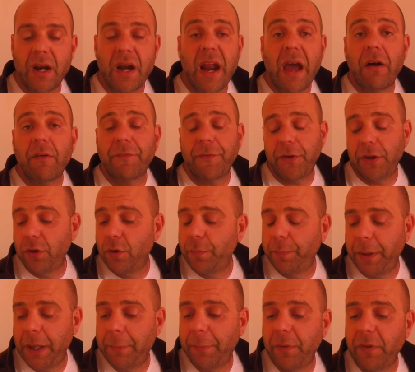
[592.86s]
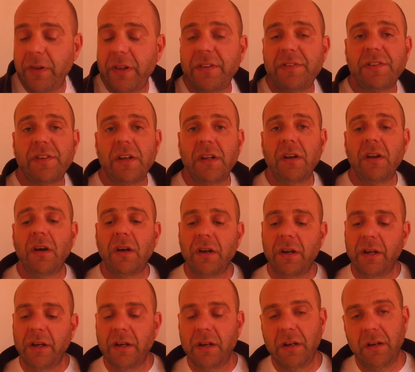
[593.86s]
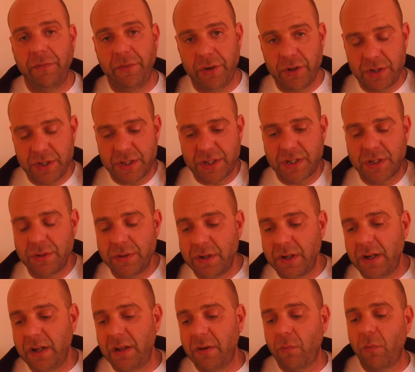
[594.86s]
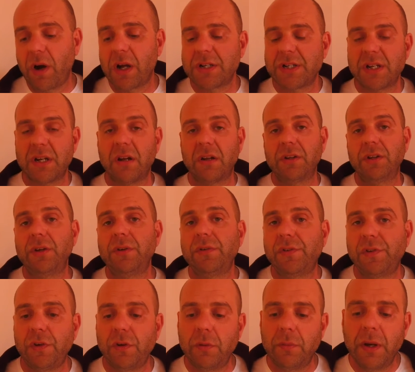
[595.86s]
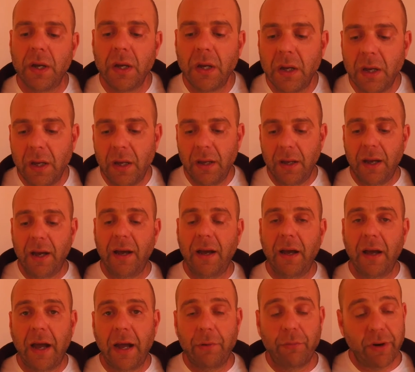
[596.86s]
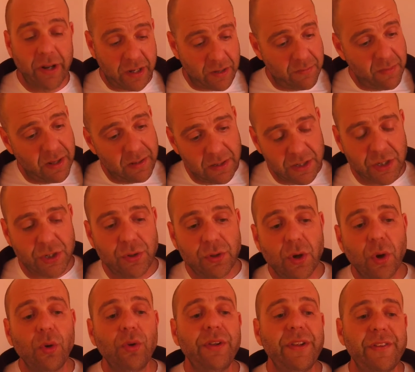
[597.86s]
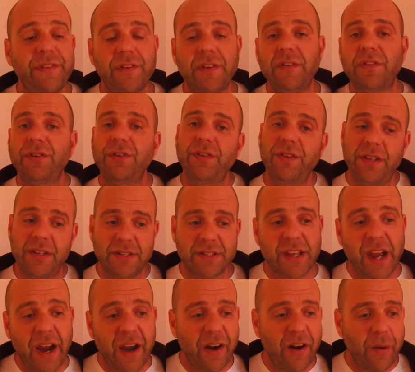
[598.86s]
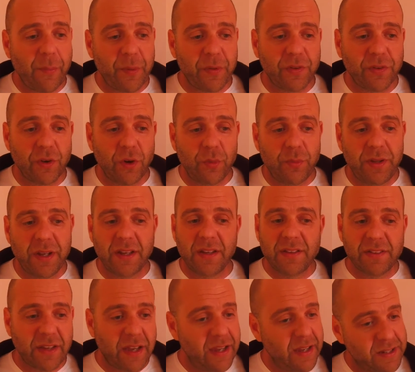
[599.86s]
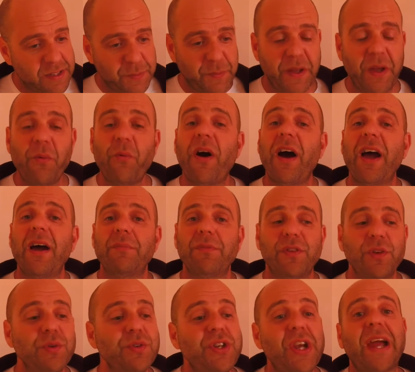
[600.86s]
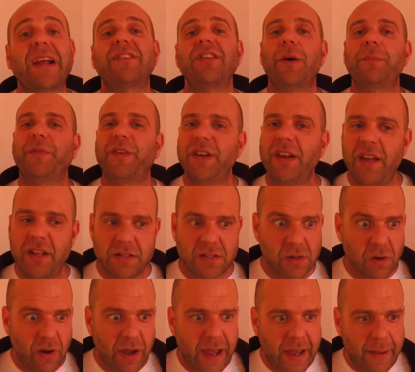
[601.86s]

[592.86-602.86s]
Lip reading: Now, for you people listening on, if you're just tuning in, watching on YouTube, I recommend that you go listen to the entire episode because I explain why I'm so jacked up today, so